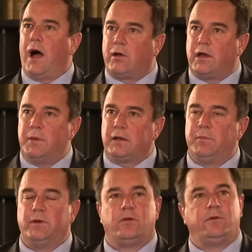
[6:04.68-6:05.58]
our
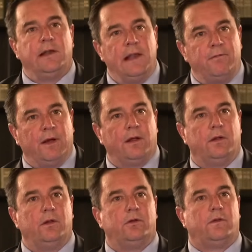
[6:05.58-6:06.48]
commitment to deliver
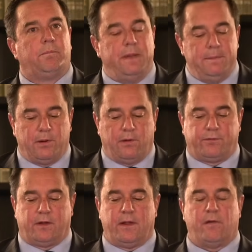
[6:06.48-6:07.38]
to the people of
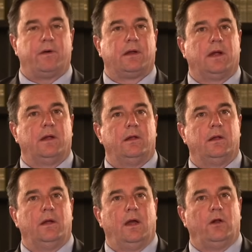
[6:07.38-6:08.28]
South Africa
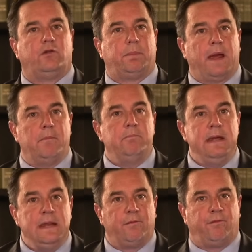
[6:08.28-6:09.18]
and to play a
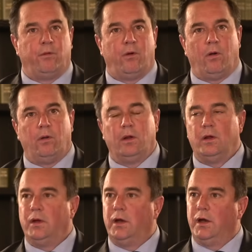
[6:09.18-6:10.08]
meaningful role
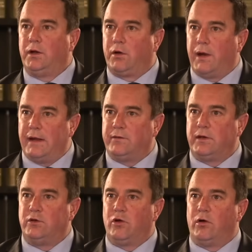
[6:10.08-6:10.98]
in
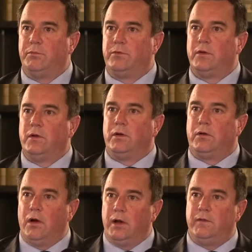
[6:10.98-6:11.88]
creating jobs,
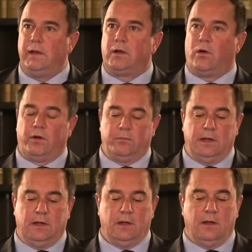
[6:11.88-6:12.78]
growing the
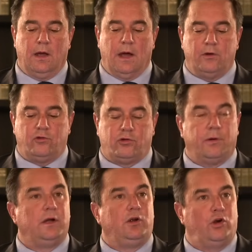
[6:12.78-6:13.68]
economy, and
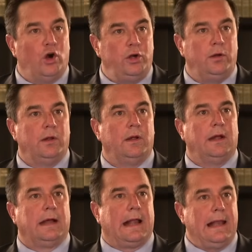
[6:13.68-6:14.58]
ensuring good,
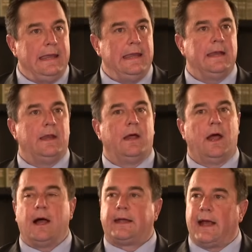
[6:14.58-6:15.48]
clean,
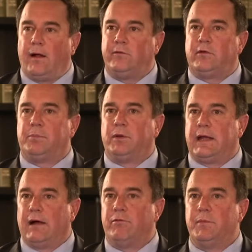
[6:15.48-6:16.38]
accountable
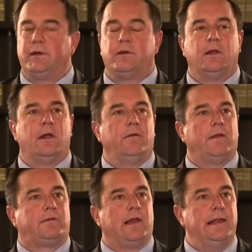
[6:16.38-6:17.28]
government
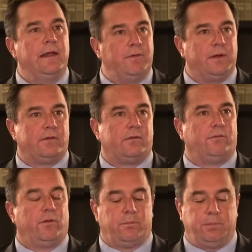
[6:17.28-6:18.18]
that delivers
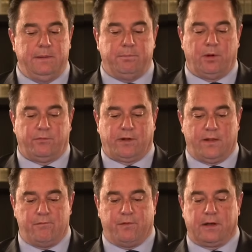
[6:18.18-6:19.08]
for the people of South
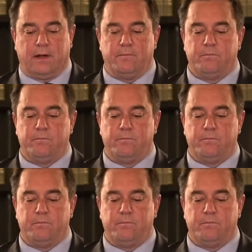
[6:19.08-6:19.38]
Africa.